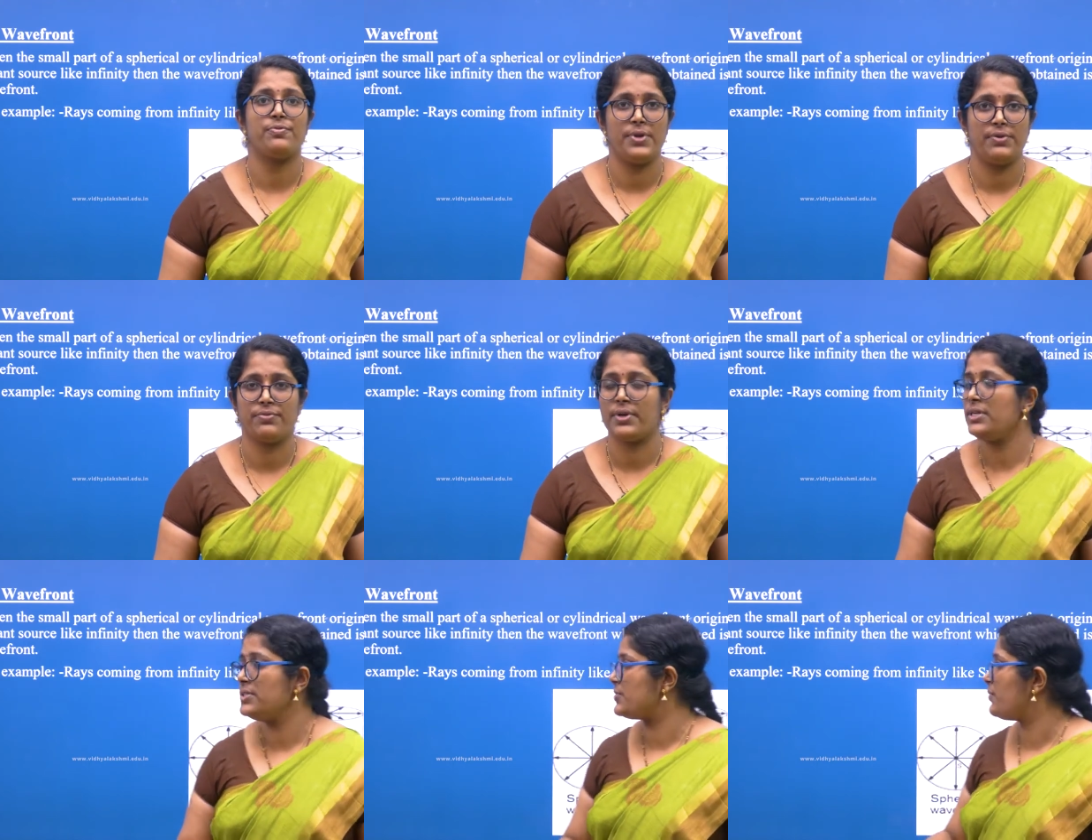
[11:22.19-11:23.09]

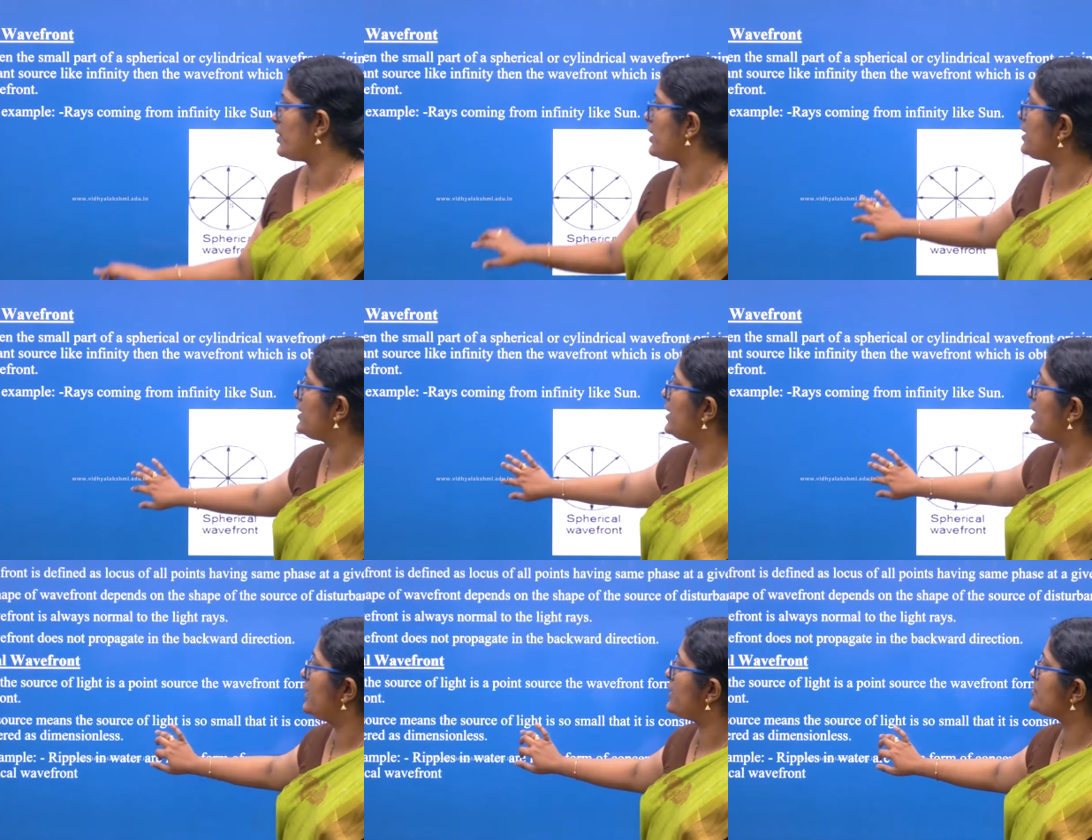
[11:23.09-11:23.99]
wavefronts. So what are
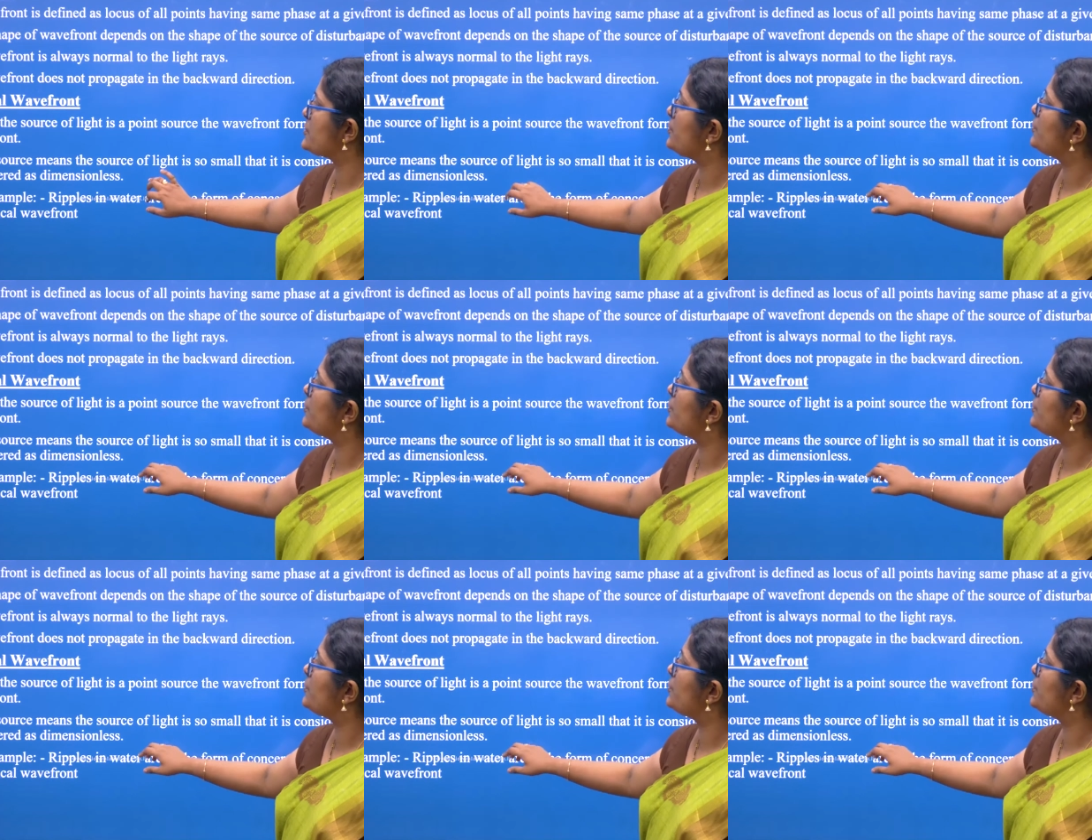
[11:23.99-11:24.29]
they? Let us go